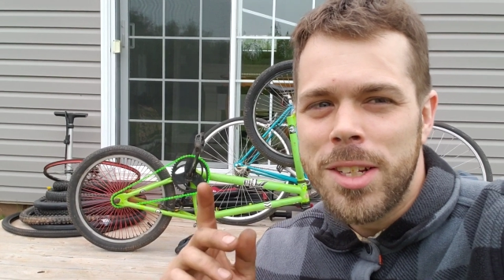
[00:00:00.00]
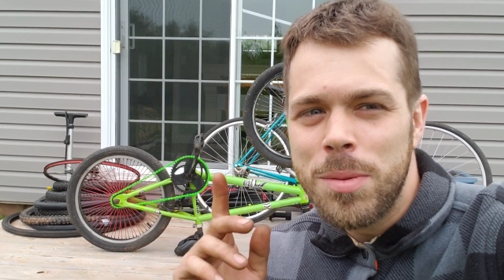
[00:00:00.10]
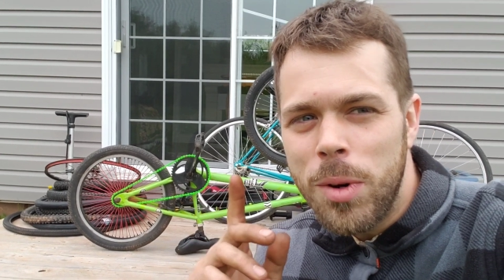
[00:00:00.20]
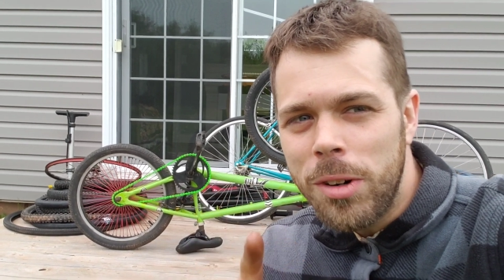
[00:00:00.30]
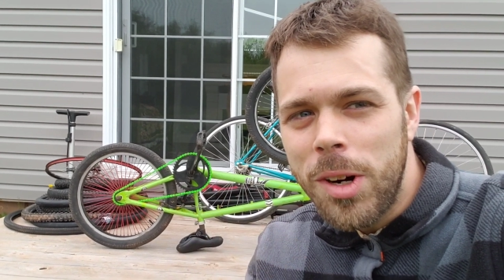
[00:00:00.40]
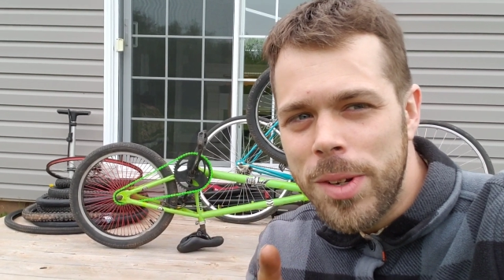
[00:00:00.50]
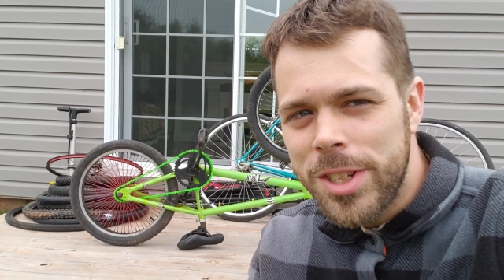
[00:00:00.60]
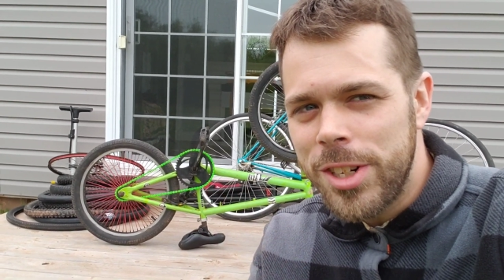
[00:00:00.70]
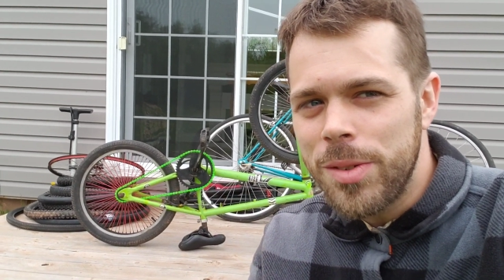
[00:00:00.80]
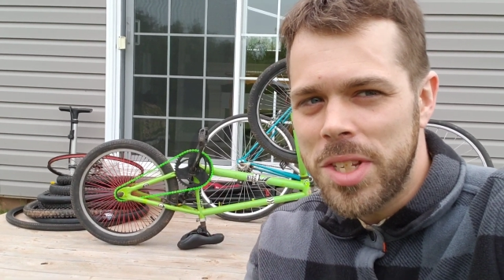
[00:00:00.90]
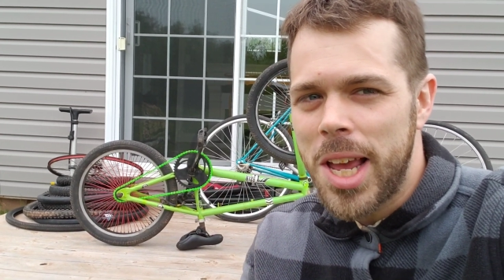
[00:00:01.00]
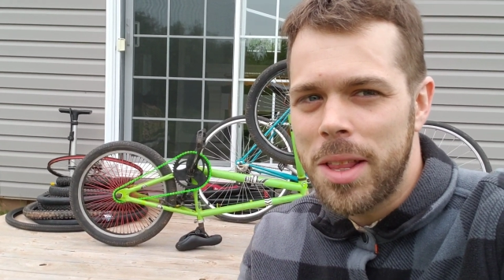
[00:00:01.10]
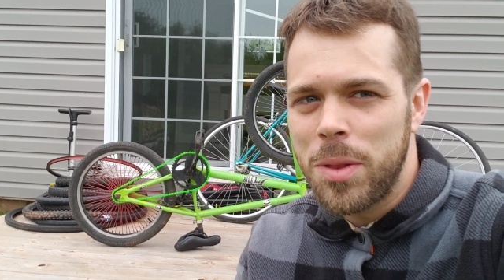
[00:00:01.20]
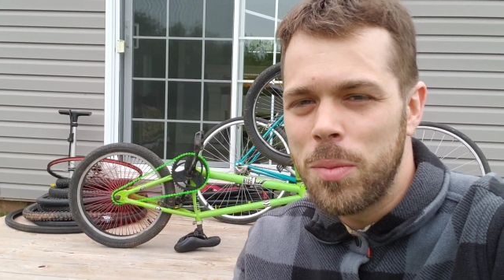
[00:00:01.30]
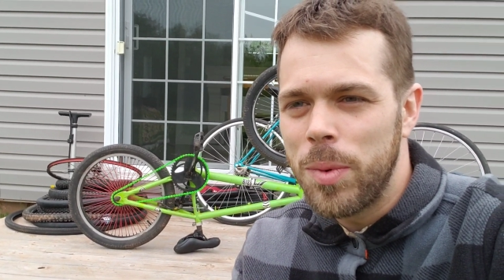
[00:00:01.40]
Tomorrow is June
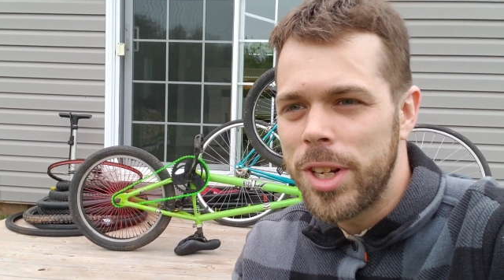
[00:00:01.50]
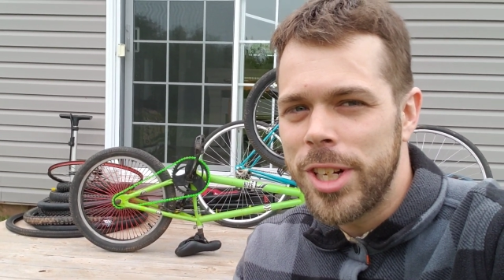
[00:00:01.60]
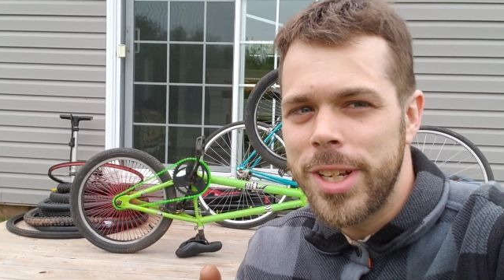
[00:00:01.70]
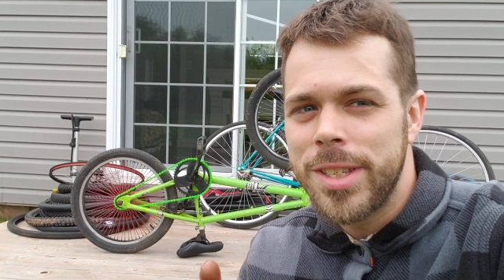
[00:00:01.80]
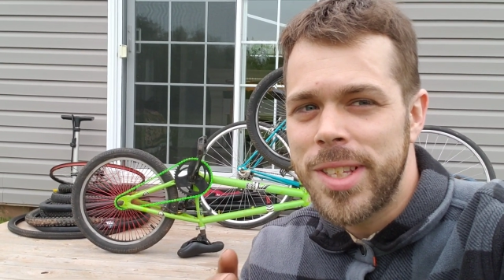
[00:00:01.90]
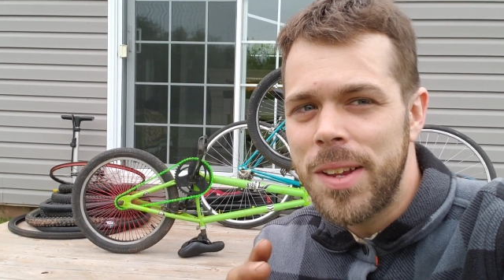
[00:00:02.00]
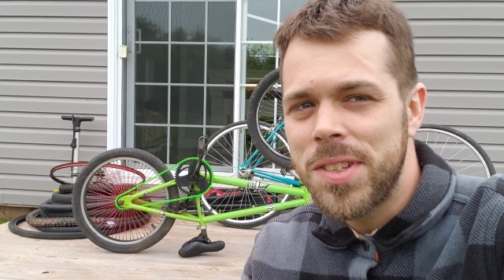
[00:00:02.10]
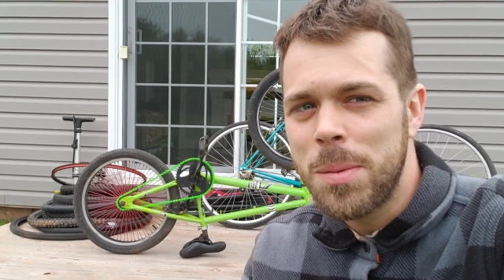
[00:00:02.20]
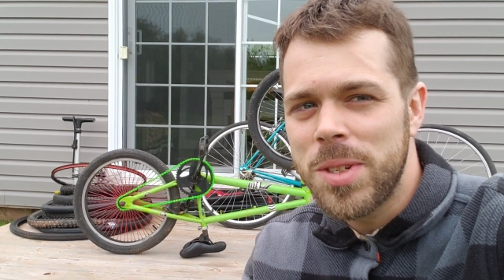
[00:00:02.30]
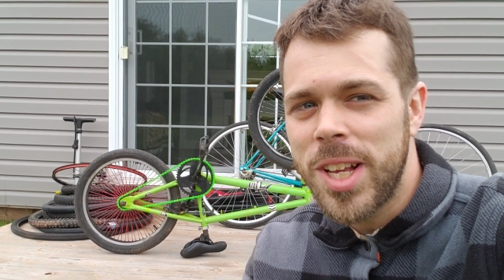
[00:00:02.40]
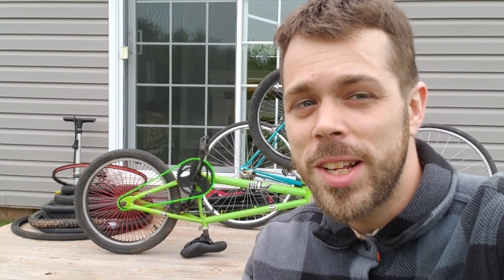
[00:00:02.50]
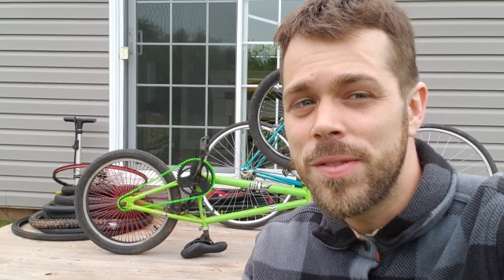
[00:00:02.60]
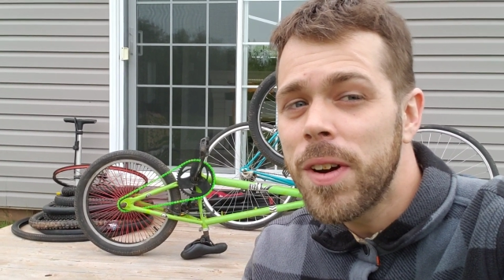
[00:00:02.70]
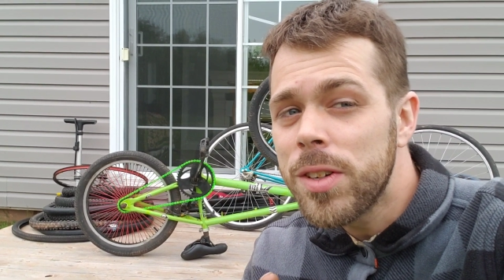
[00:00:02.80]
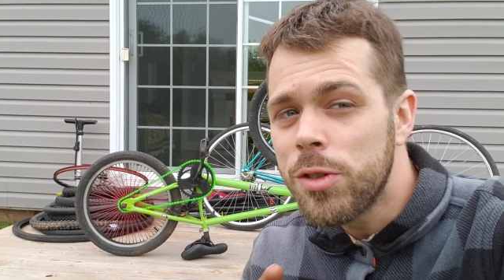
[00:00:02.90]
tenth, which is Safe
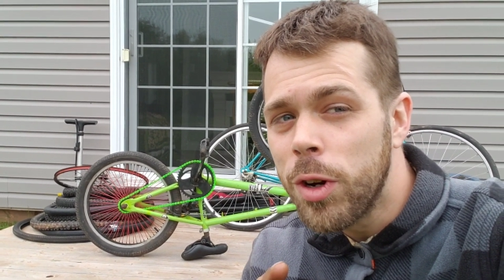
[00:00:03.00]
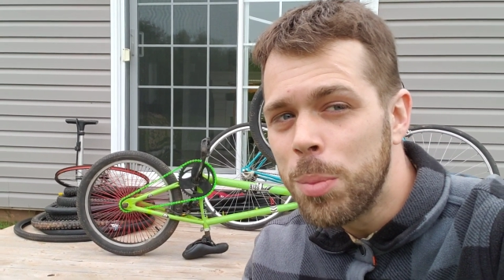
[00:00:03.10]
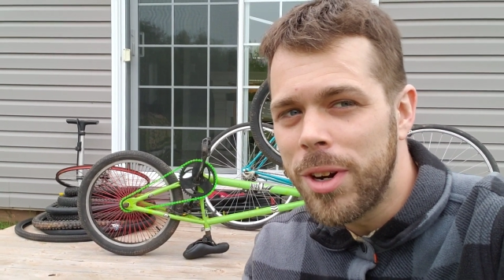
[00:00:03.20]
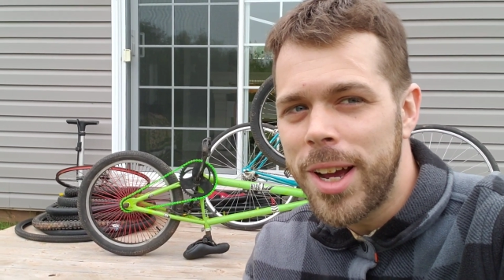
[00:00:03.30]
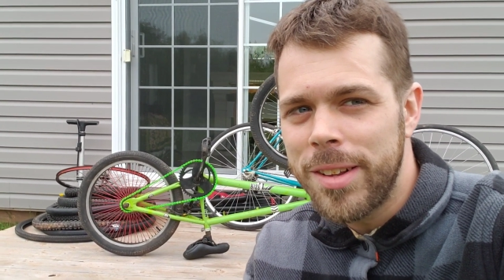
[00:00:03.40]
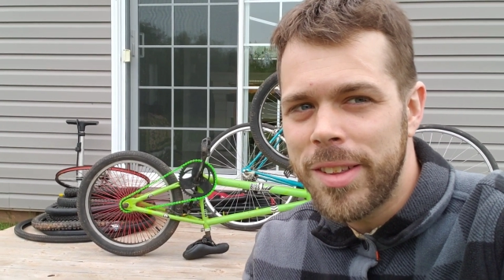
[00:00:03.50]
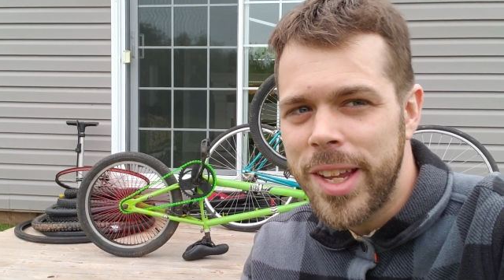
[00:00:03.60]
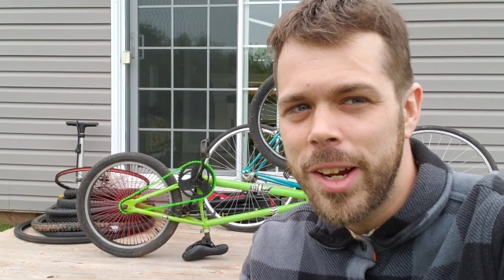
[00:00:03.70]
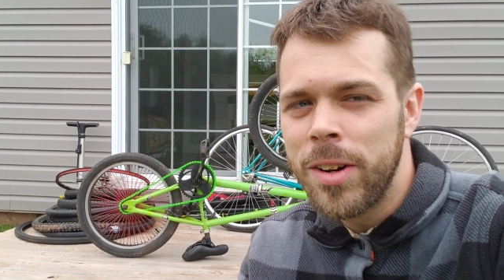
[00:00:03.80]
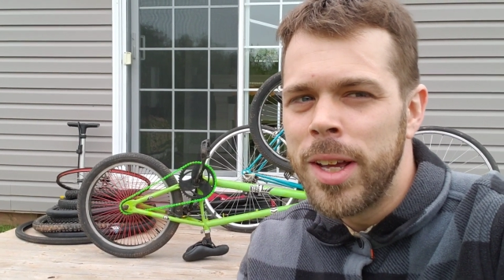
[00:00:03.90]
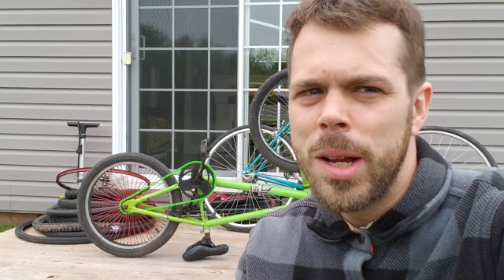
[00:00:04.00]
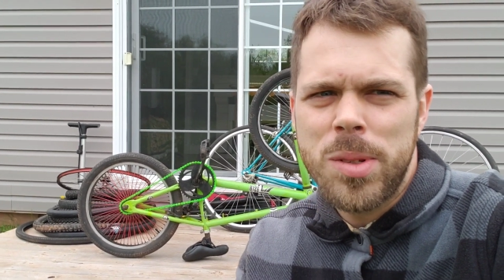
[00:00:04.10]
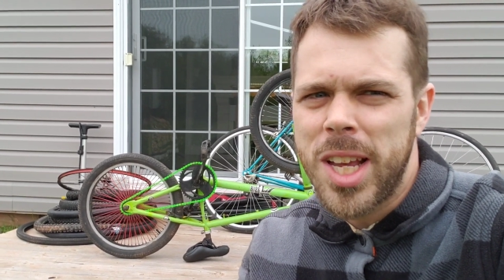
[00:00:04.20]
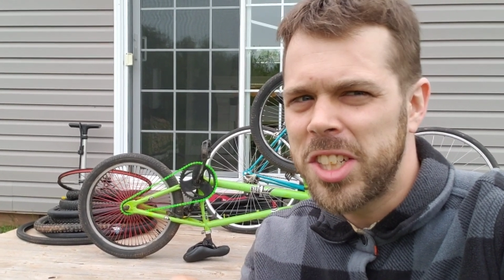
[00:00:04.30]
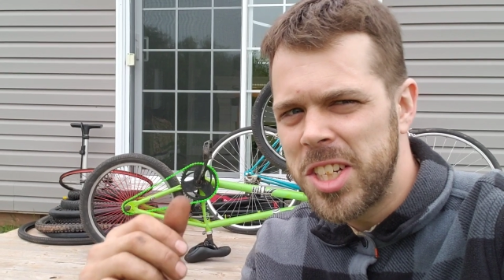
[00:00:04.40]
Summerside's first group ride of the year. It
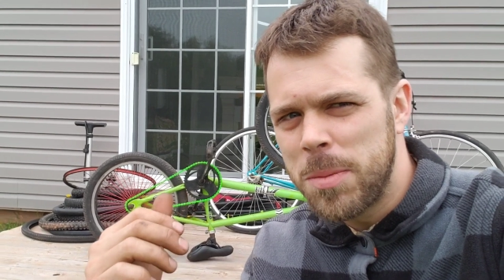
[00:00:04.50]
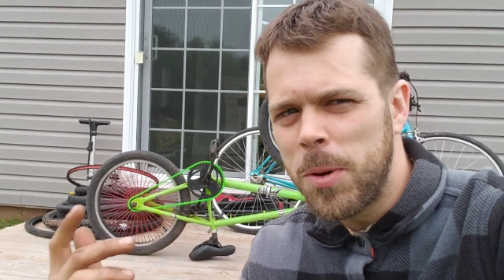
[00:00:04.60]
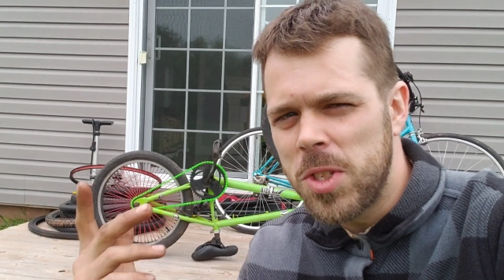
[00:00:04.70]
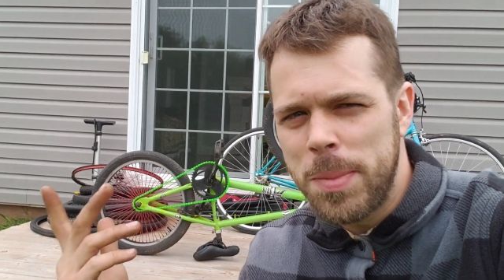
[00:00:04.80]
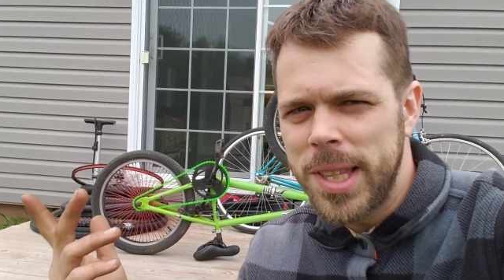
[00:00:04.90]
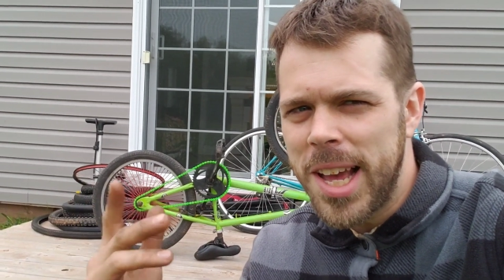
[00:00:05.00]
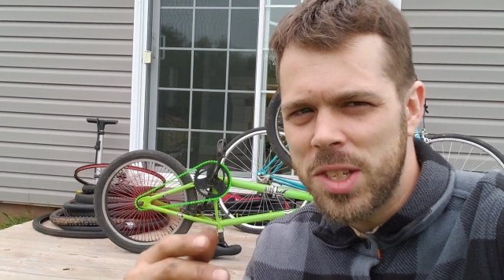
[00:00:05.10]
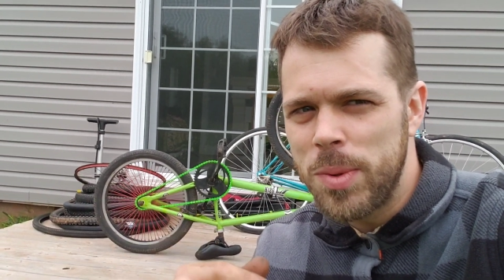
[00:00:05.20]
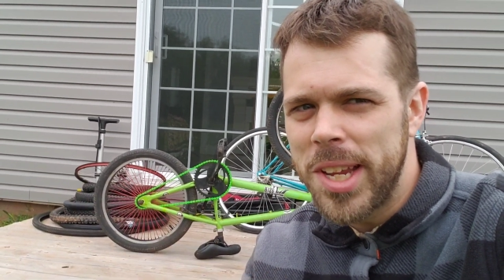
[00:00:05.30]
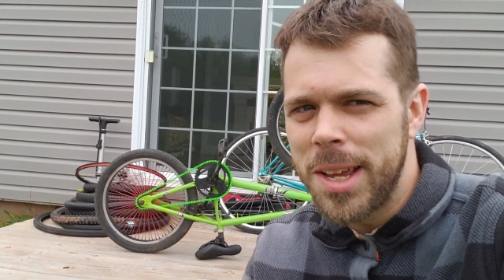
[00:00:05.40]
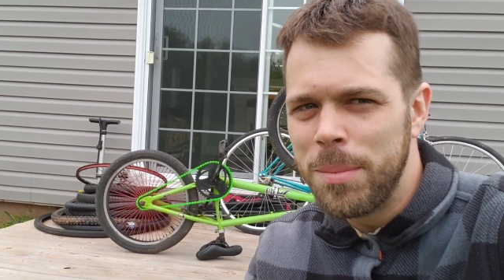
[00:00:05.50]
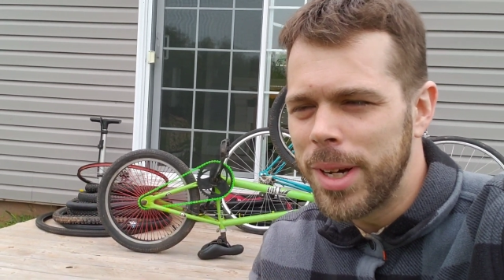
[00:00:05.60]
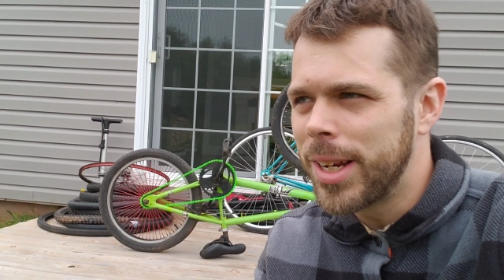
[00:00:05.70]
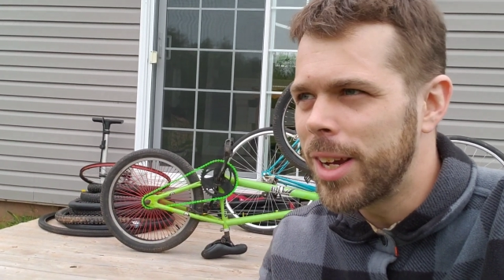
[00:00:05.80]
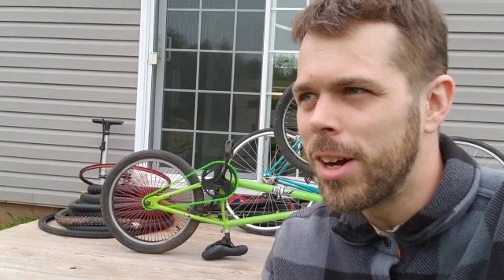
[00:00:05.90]
was actually supposed to be last weekend,
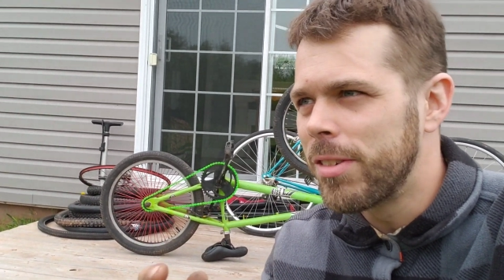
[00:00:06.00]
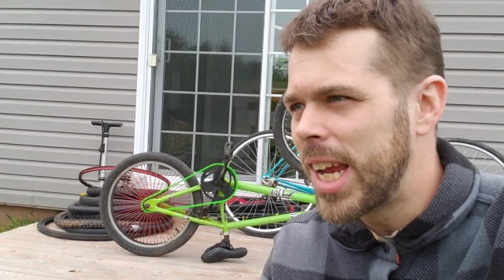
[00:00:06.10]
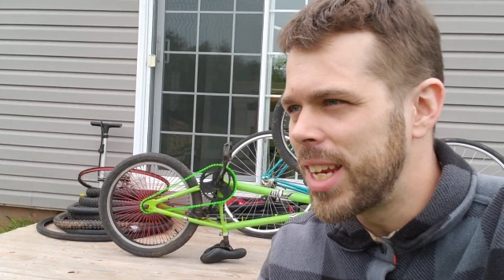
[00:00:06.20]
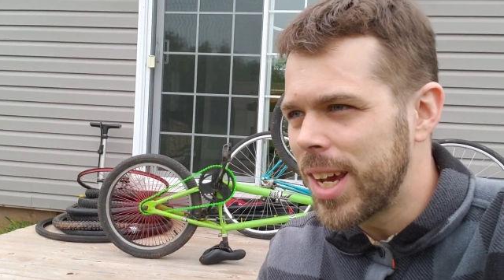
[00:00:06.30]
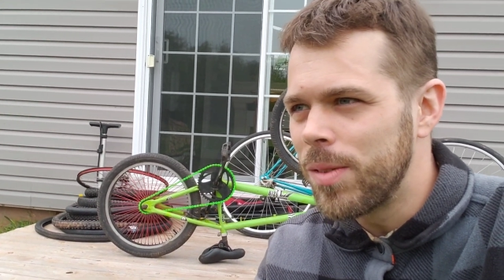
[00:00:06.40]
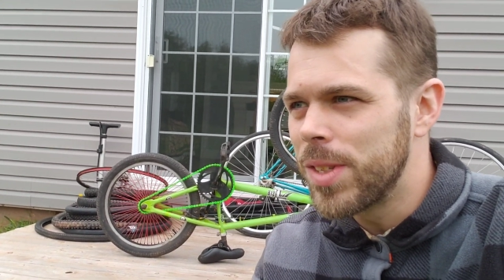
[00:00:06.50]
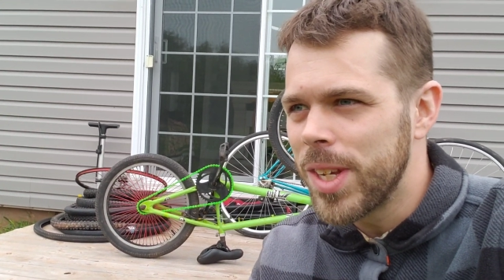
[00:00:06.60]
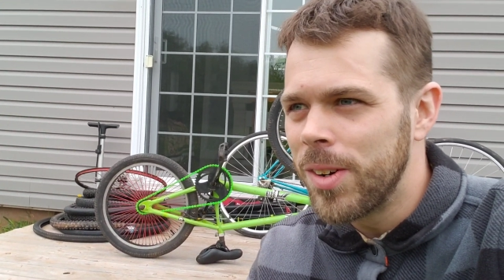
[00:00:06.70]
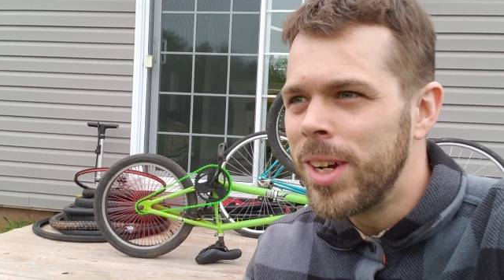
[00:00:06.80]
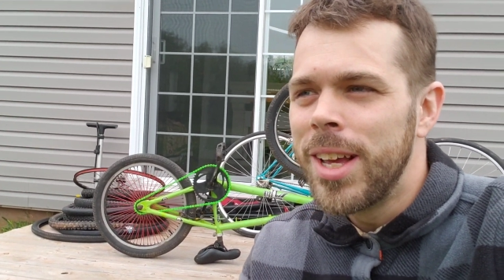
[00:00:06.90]
but it got rained out, so